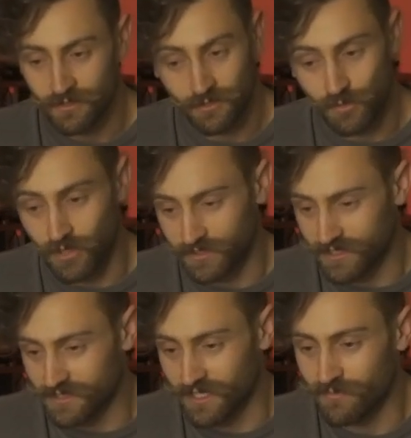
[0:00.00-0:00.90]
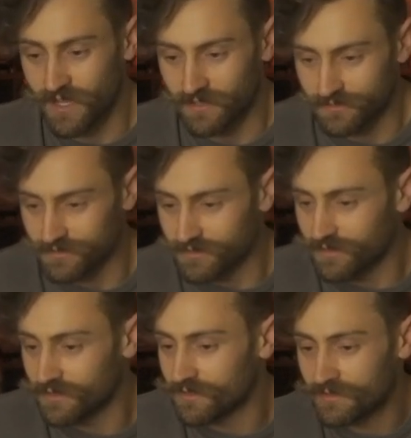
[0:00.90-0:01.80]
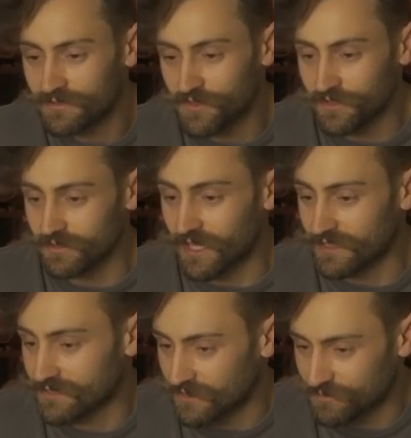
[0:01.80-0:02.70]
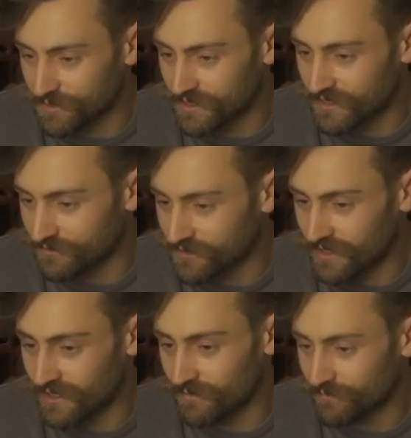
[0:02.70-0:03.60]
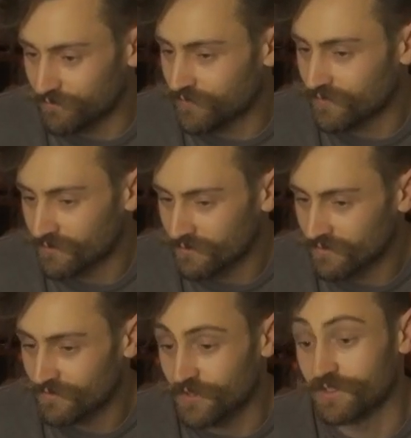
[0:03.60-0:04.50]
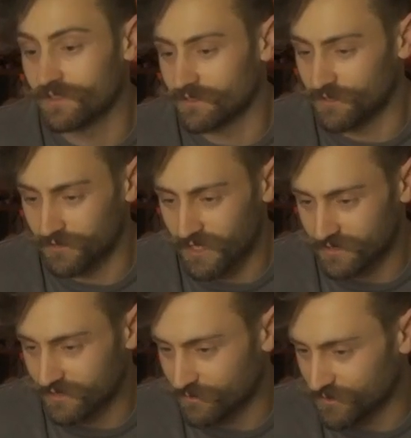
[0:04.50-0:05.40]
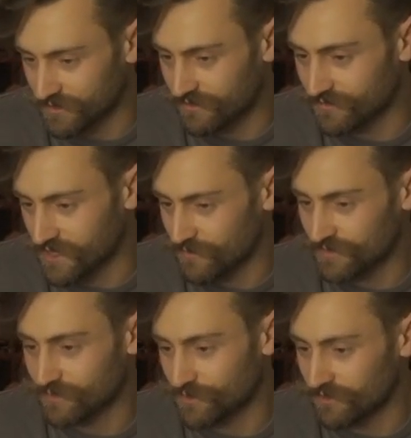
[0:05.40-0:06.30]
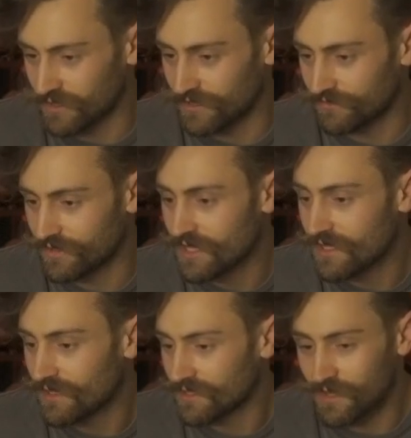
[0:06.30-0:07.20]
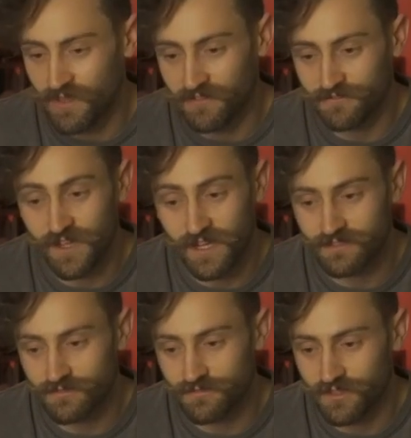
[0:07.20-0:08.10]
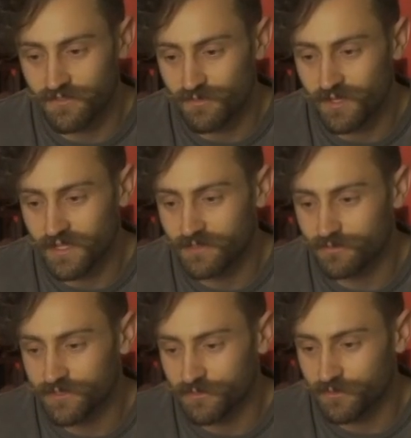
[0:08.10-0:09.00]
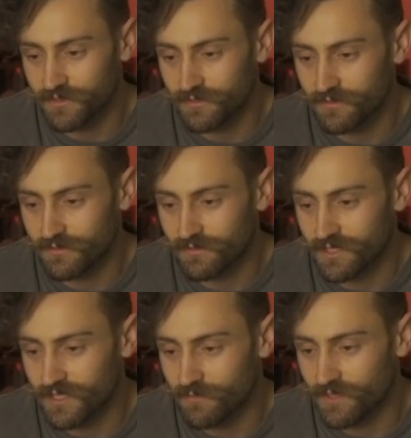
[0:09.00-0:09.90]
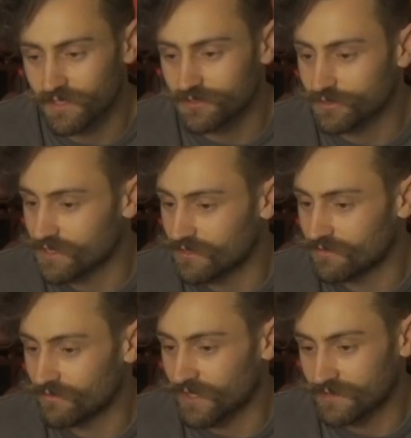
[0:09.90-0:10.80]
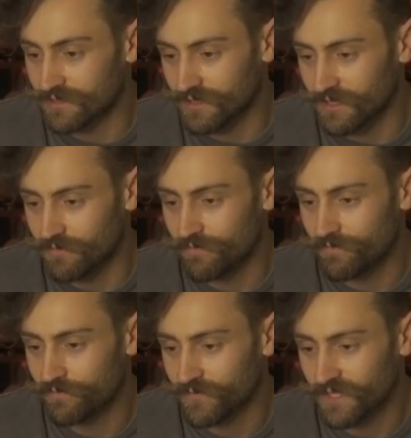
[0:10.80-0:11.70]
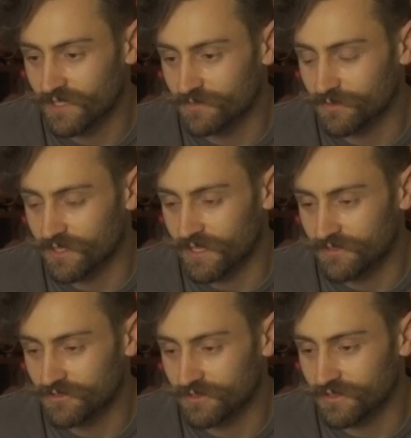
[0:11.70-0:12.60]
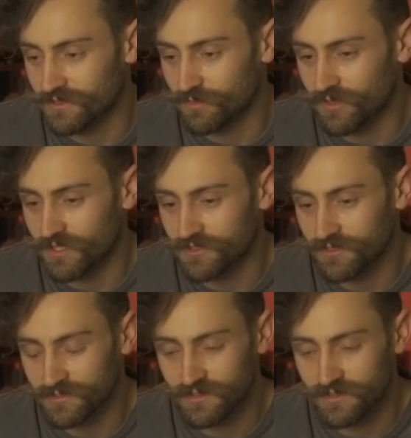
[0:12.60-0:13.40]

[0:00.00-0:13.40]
Quality time matters. If you're the last 10% of time, if you're in your last 10% of time with someone you love, keep that fact in front of your mind when you're with them and treat that time as what it actually is, precious.